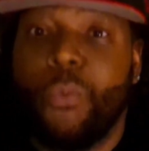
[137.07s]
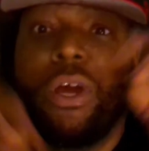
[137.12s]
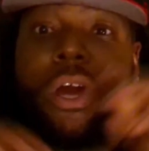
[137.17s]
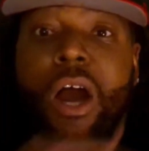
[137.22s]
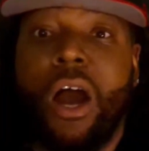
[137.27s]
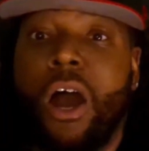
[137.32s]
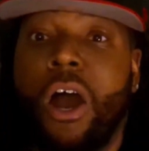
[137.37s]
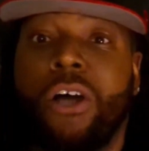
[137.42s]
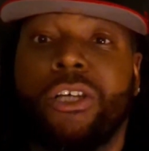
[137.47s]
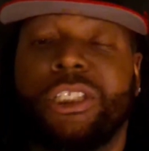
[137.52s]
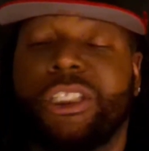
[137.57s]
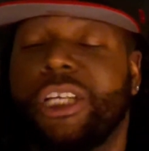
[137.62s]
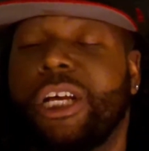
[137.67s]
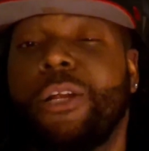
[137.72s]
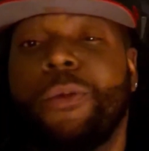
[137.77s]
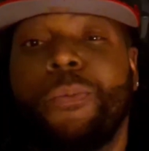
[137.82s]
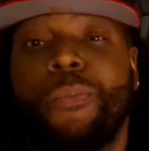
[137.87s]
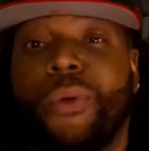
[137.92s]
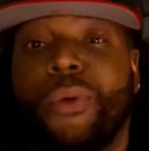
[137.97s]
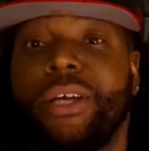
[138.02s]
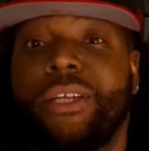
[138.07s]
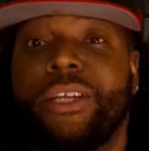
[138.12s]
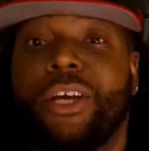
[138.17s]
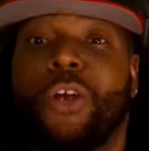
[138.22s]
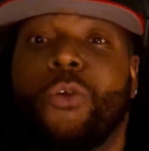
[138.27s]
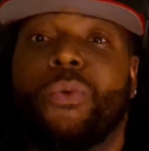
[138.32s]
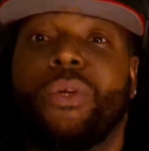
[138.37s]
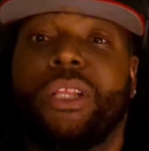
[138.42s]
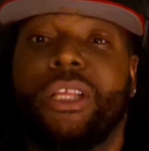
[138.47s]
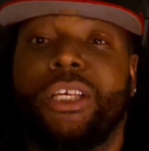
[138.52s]
we all celebrating
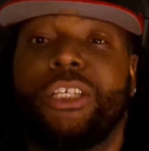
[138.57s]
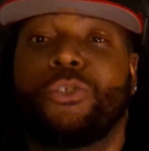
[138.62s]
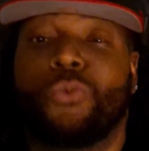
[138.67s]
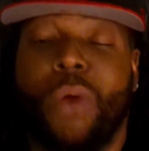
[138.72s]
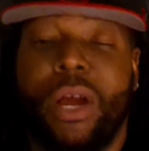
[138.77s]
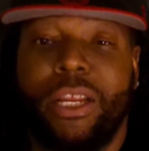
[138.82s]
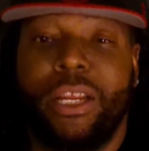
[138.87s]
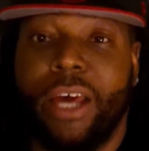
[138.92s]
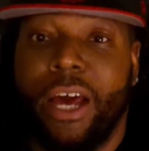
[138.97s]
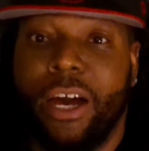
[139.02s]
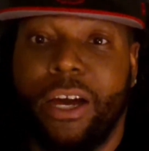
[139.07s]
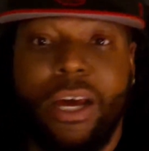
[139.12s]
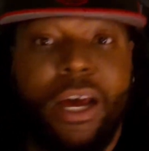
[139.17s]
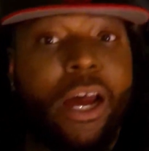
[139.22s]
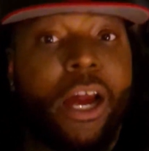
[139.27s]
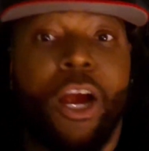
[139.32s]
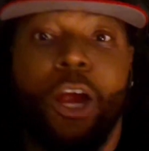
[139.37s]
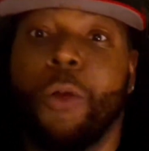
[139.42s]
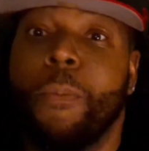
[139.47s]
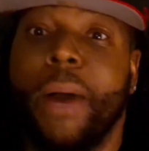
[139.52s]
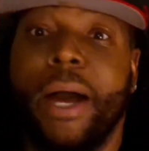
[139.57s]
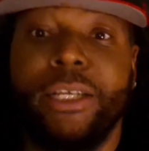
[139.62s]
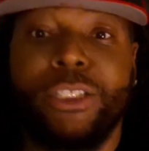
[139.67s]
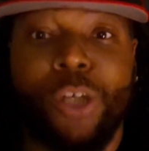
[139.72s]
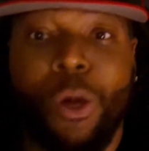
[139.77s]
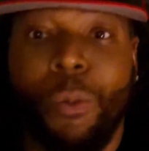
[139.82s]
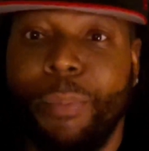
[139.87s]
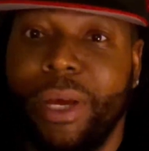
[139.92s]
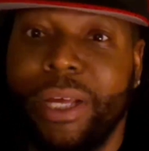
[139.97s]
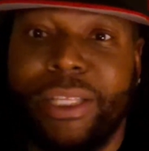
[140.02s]
her release right now. Everybody's
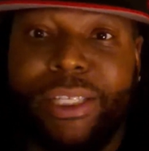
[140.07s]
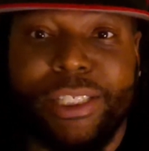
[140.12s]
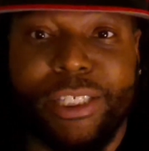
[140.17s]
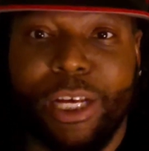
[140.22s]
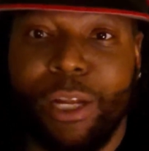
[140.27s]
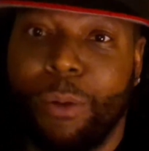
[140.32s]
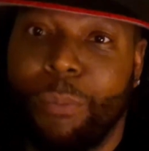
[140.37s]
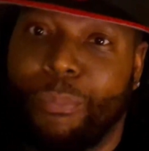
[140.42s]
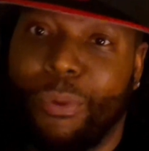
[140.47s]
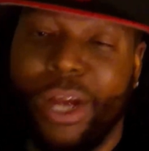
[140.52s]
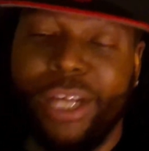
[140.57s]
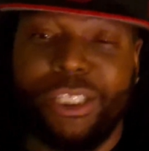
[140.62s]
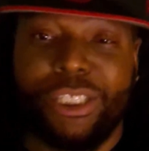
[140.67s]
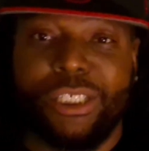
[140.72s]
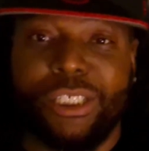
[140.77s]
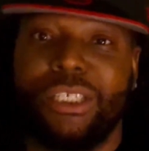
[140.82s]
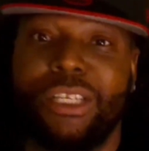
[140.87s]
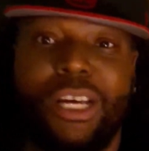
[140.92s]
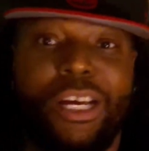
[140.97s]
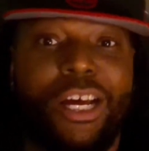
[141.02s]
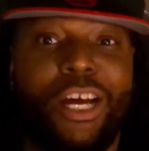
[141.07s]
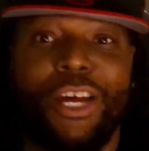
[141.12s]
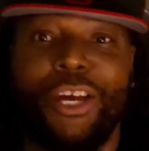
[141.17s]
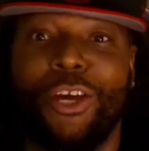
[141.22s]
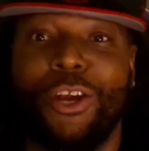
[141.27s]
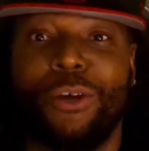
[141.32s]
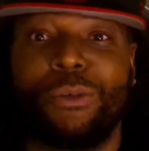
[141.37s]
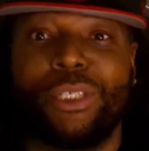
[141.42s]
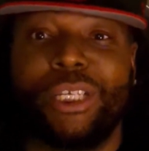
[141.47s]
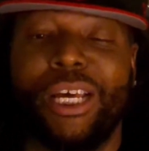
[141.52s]
gonna be at the celebration.
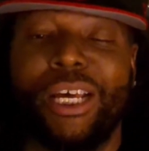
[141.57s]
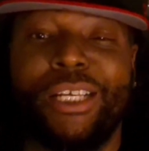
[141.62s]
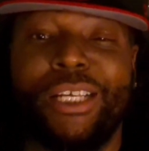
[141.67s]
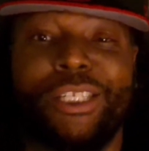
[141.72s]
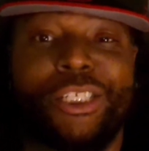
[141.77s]
You know what I'm saying?